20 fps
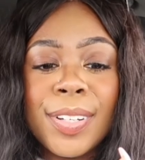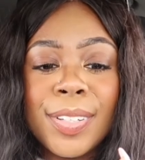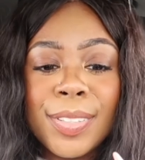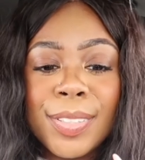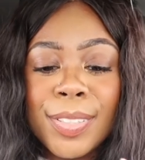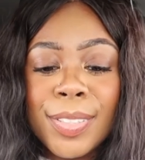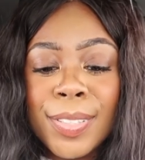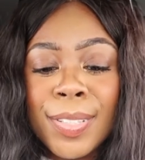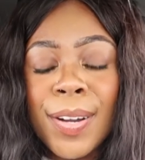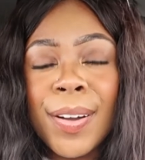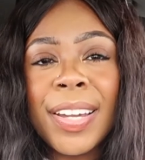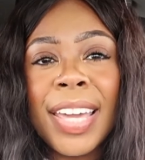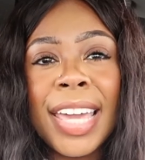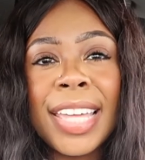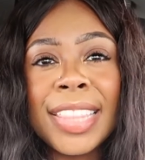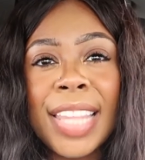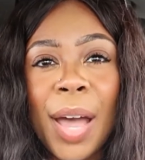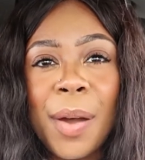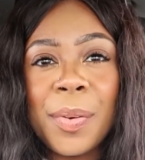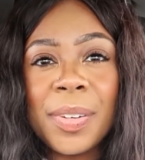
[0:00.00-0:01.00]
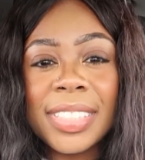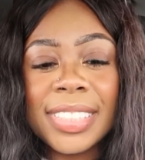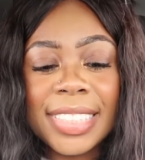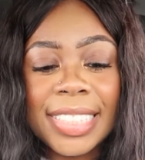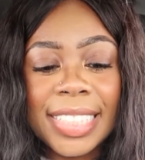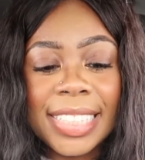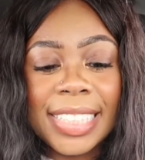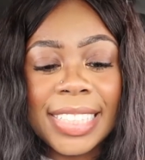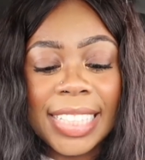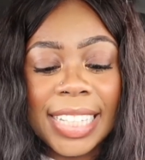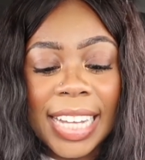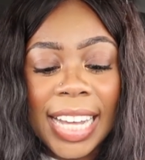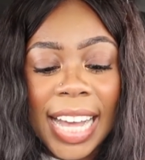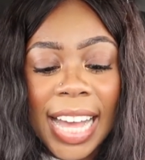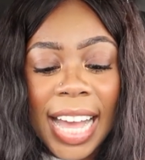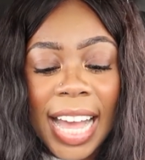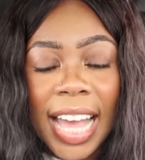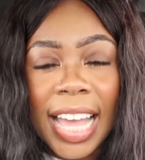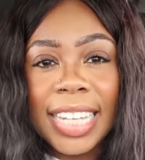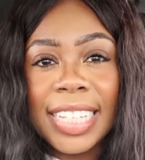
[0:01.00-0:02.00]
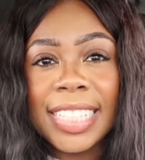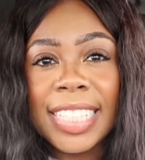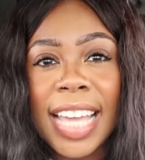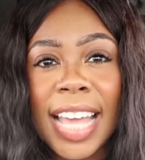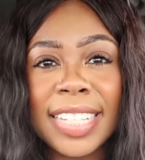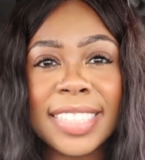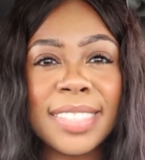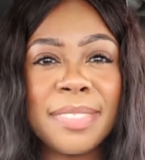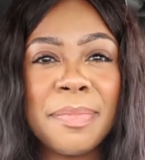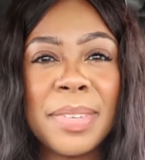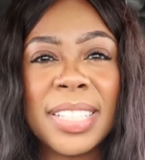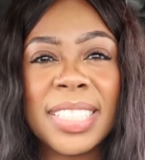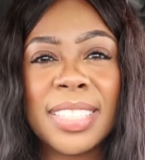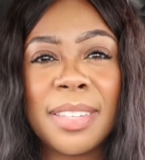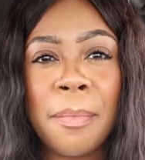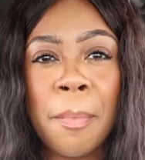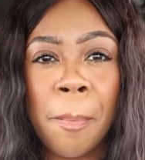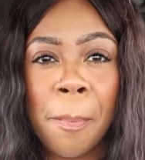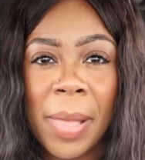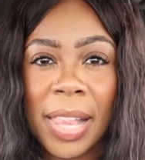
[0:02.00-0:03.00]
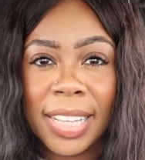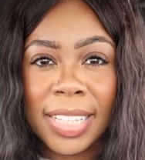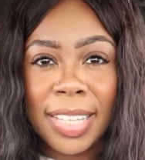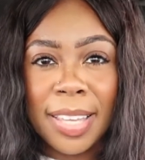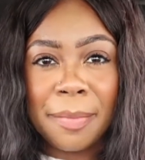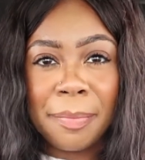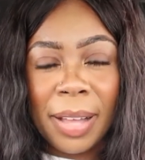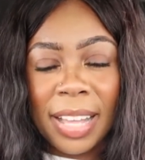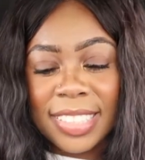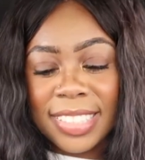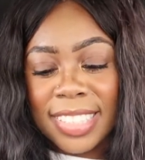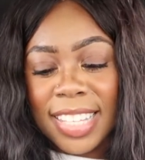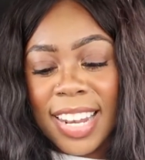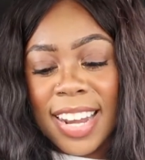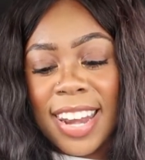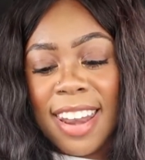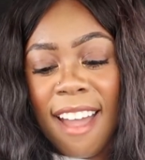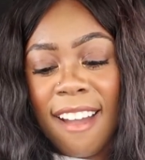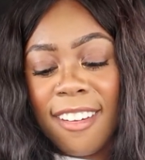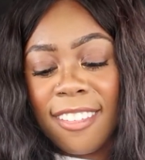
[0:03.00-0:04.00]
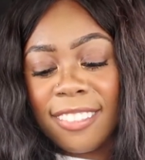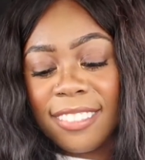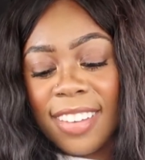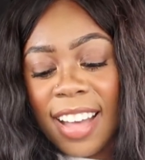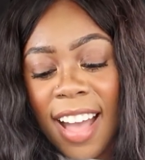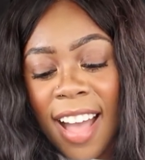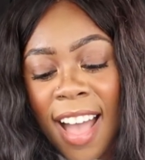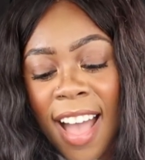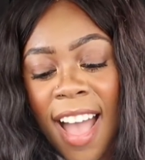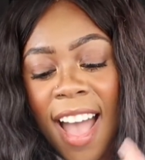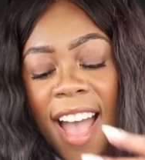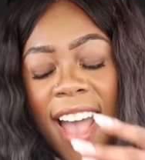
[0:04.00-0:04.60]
Ooh, okay, that was good. Yes, Miss Billie Bossa Nova.